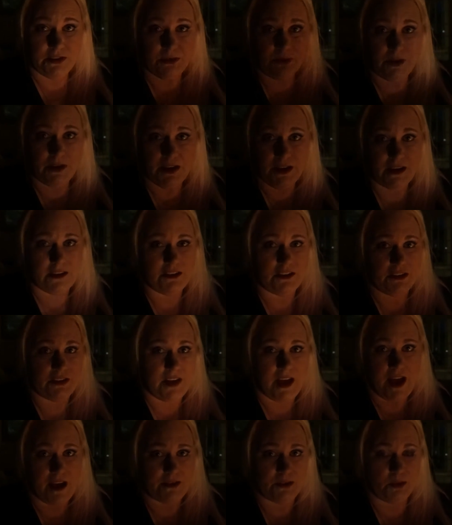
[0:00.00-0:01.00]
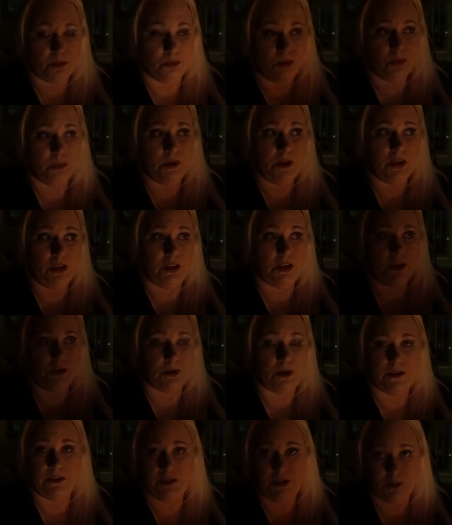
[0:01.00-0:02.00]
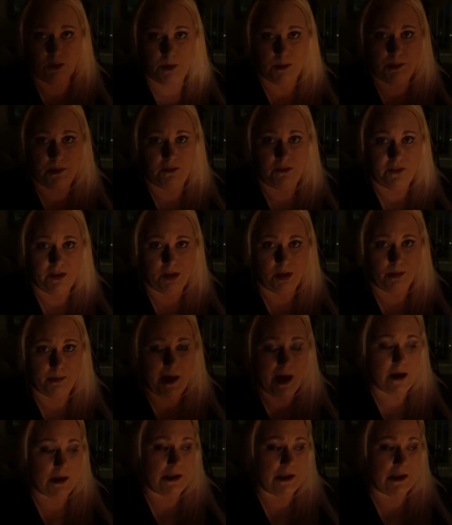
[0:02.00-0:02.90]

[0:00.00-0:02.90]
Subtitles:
to it, it just has a really crazy, creepy feel about